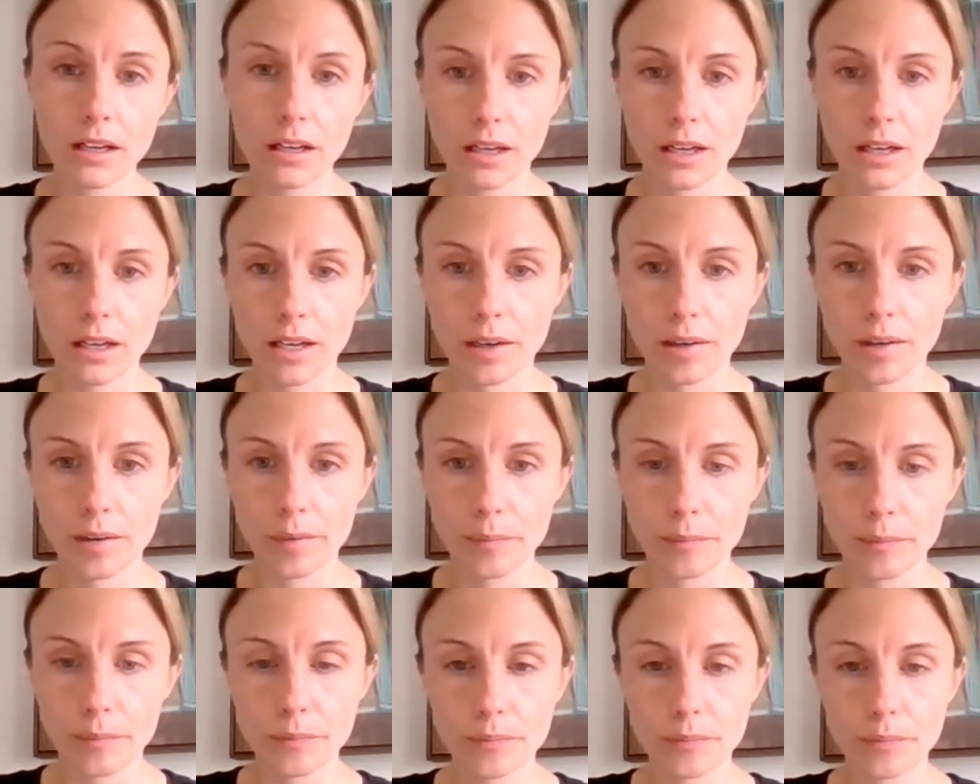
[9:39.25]

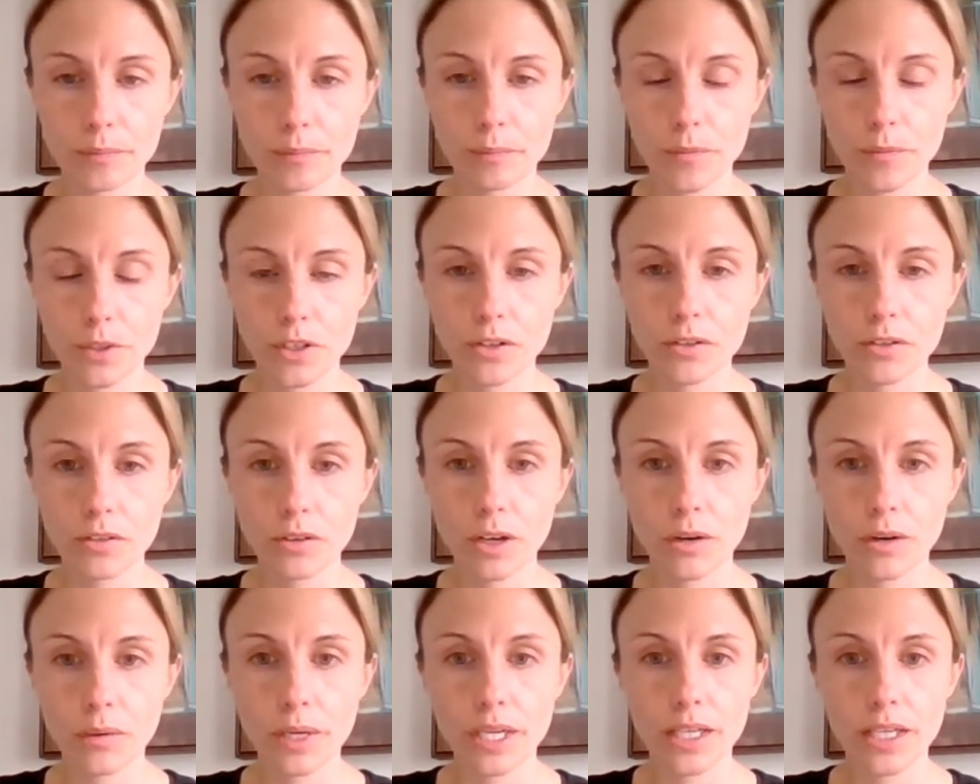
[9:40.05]

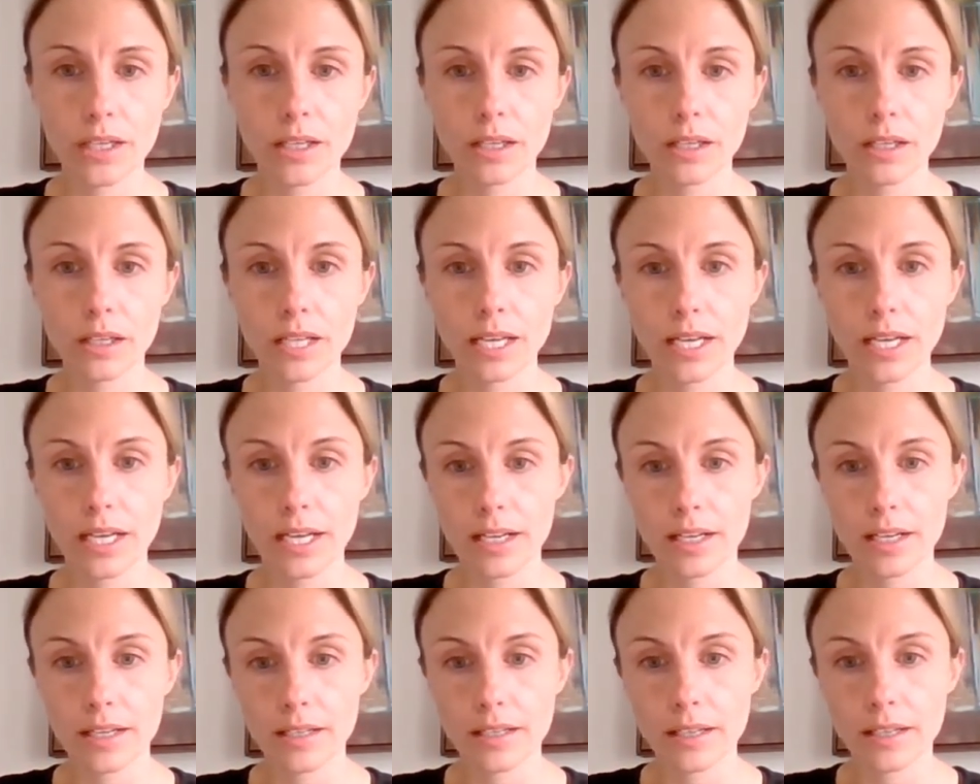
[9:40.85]
grow ill,
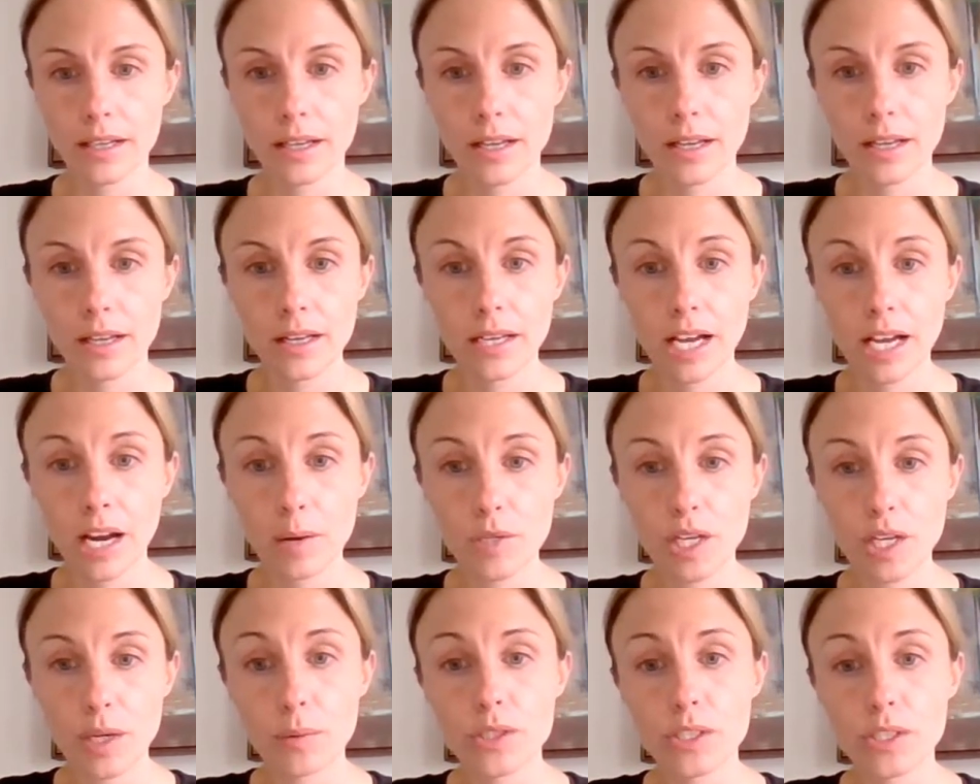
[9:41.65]
and
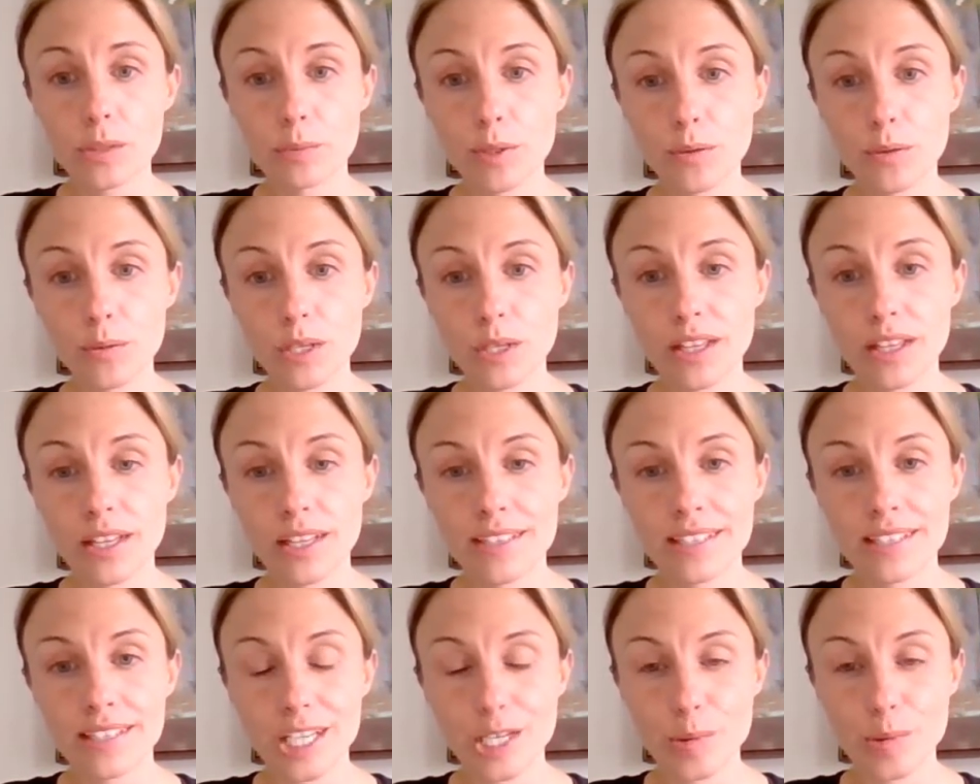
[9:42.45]
not be able to be with
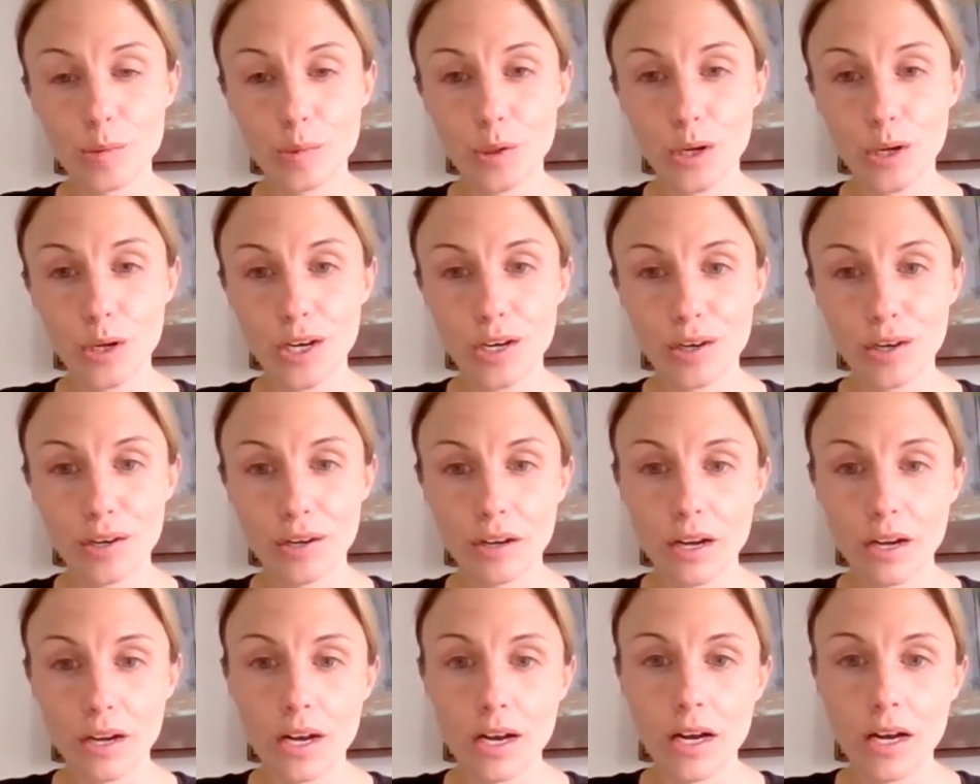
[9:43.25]
us anymore